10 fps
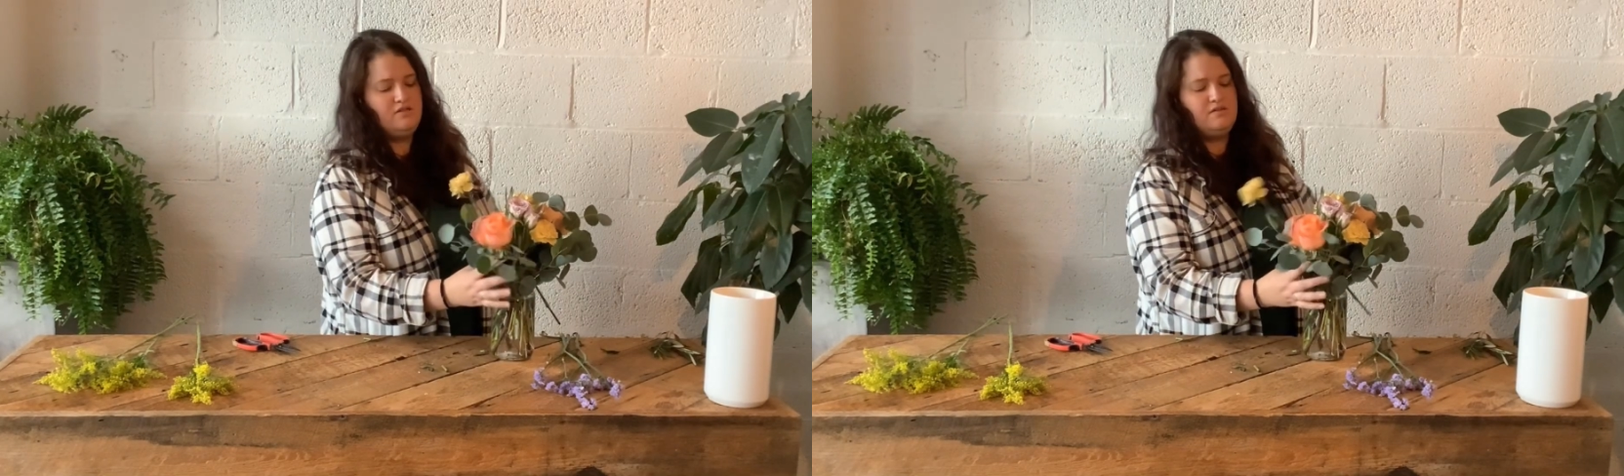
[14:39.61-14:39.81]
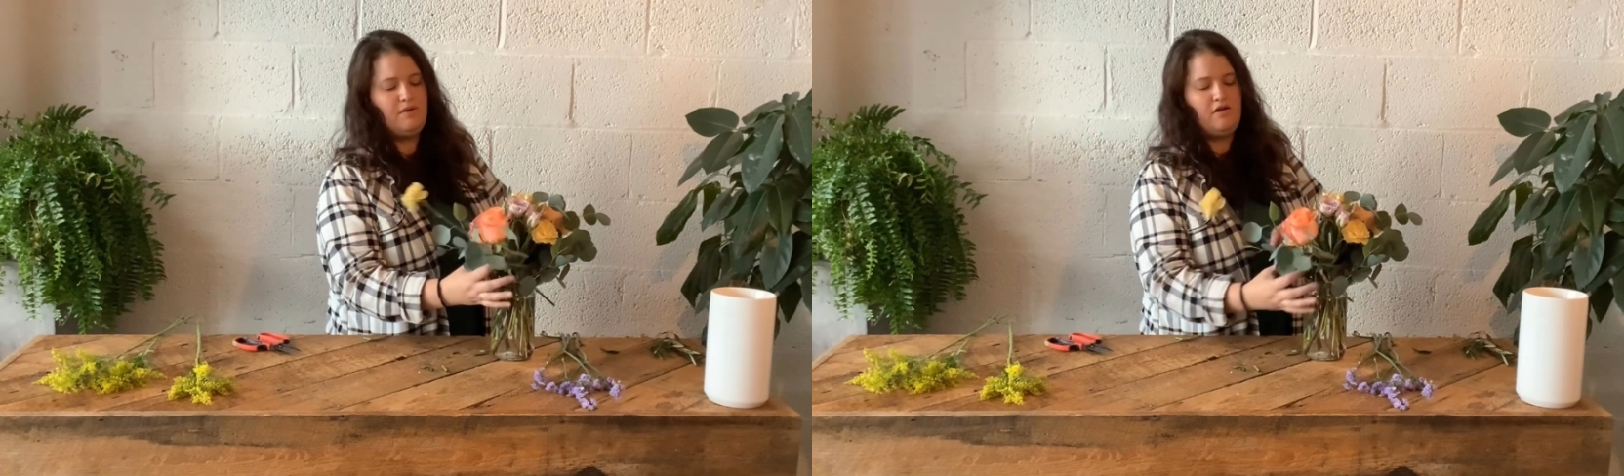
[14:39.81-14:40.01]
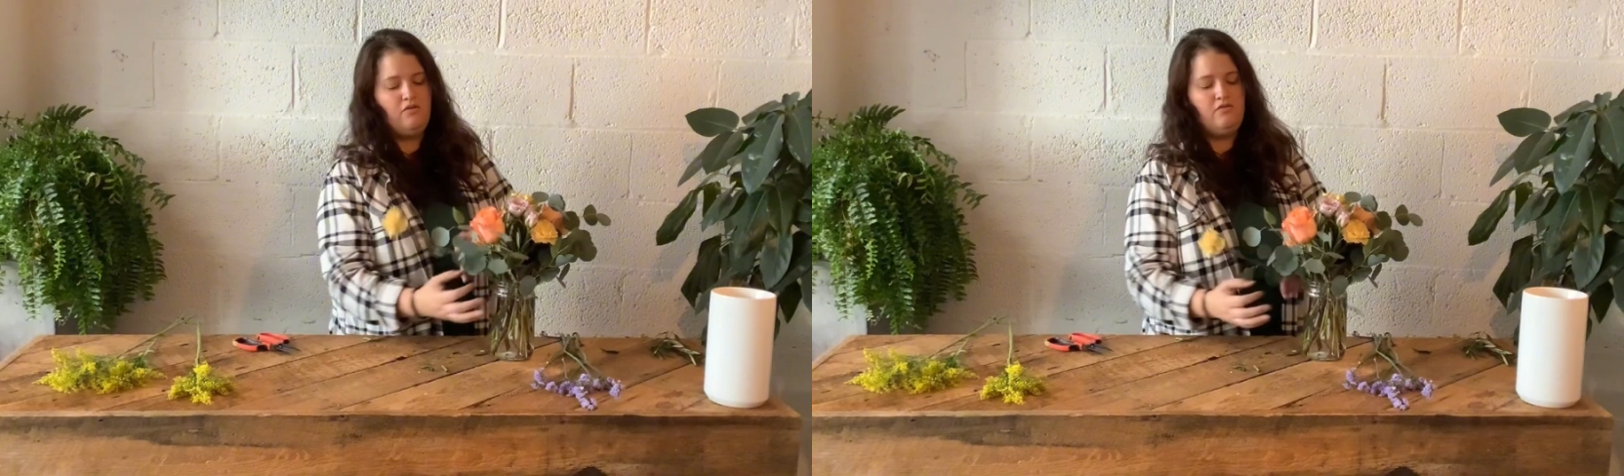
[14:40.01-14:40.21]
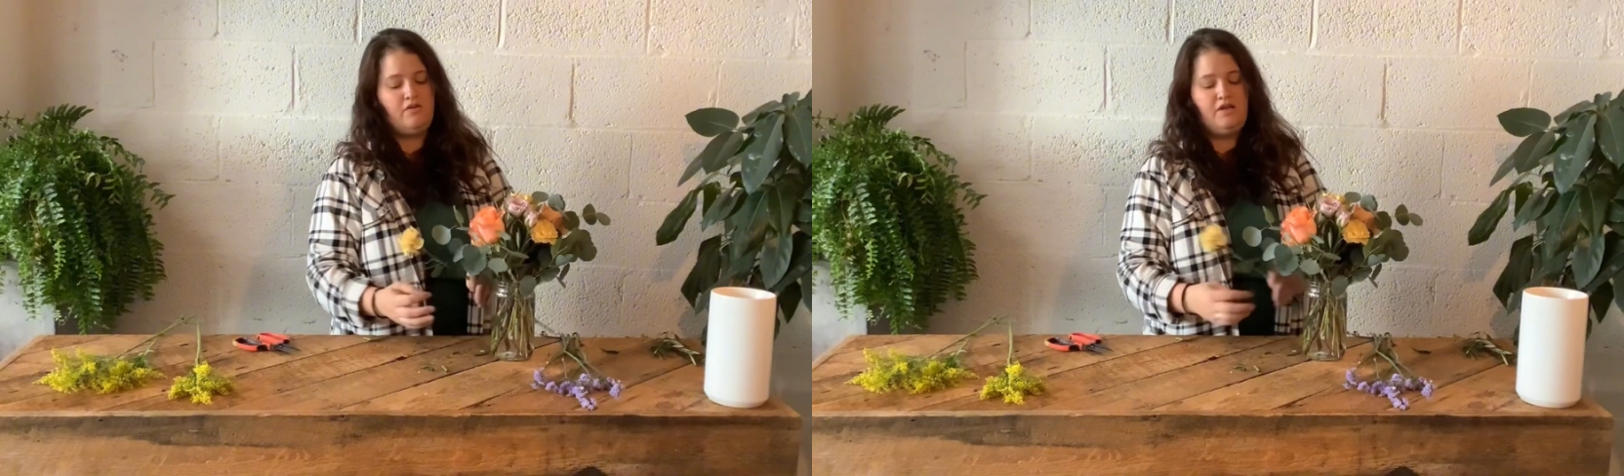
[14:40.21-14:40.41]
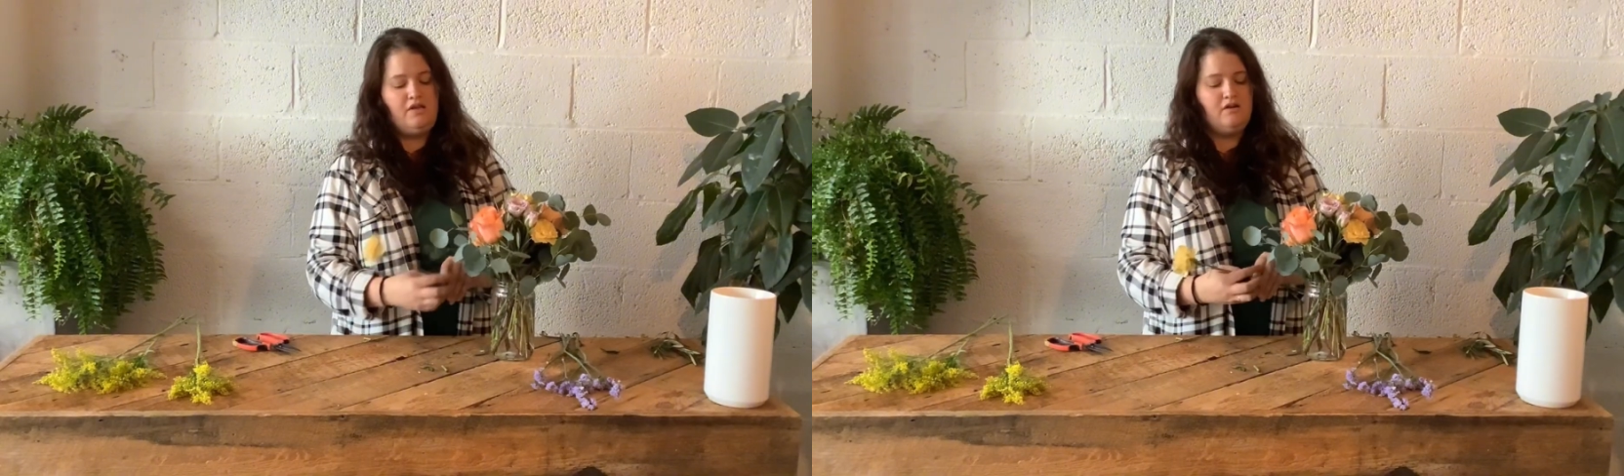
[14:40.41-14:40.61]
spot
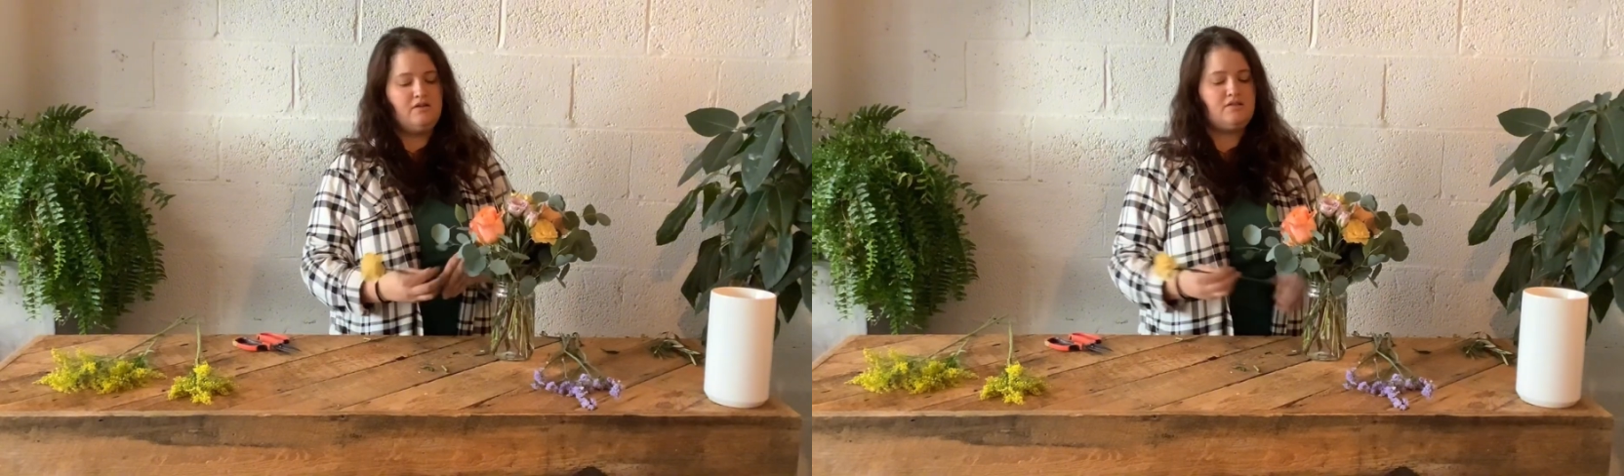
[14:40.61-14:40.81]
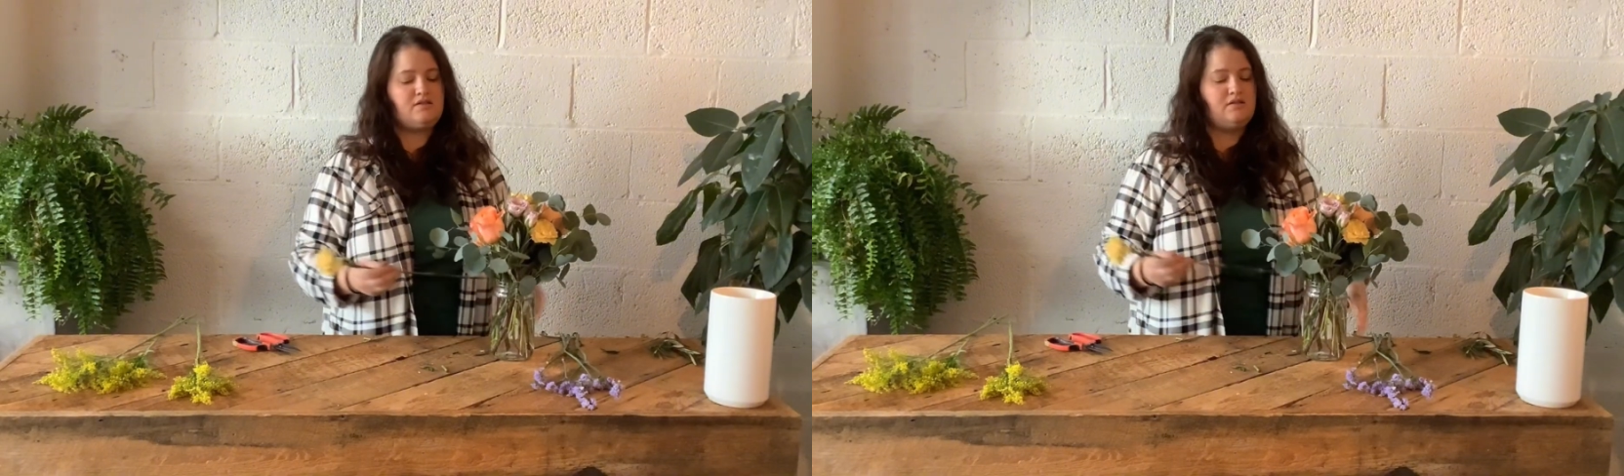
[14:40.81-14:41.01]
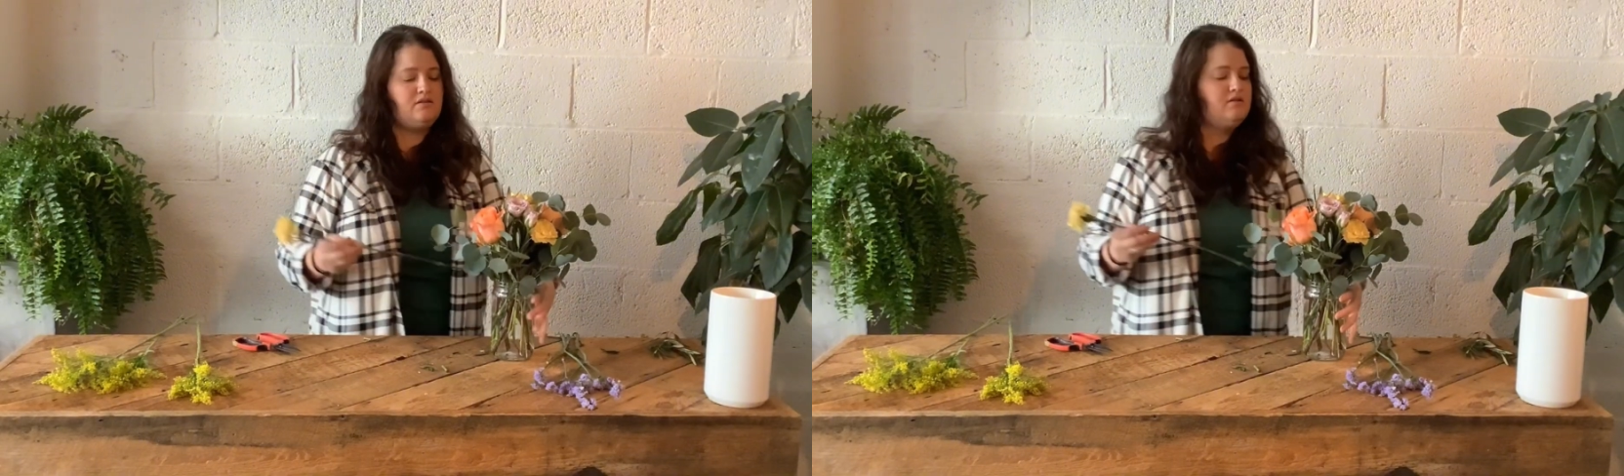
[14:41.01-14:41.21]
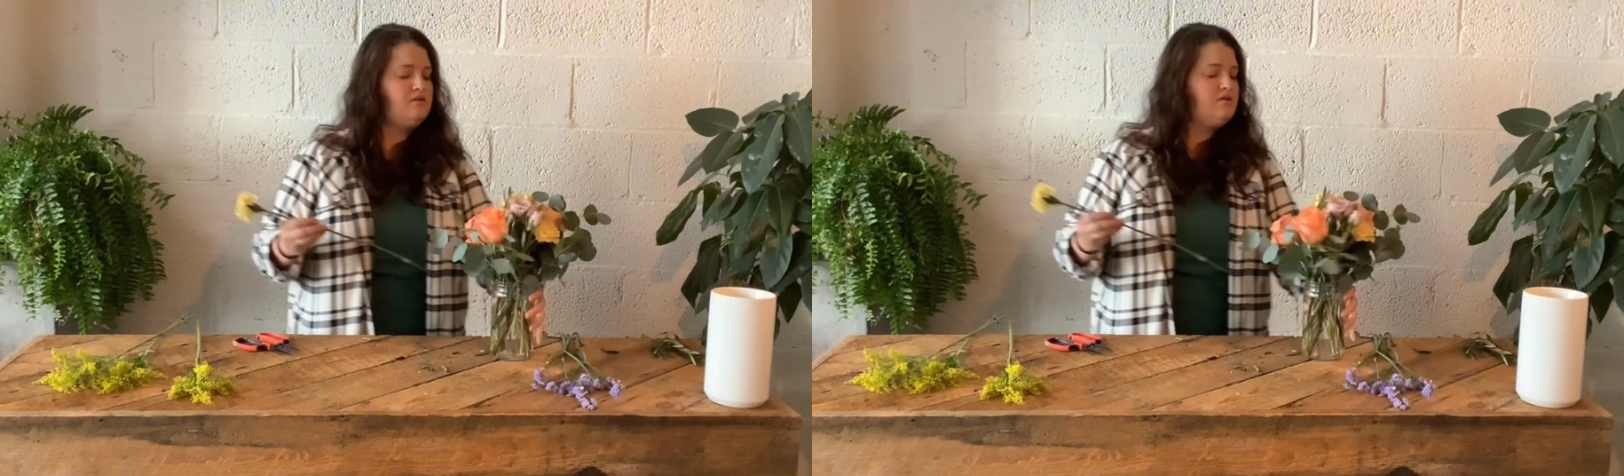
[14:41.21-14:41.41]
over here doesn't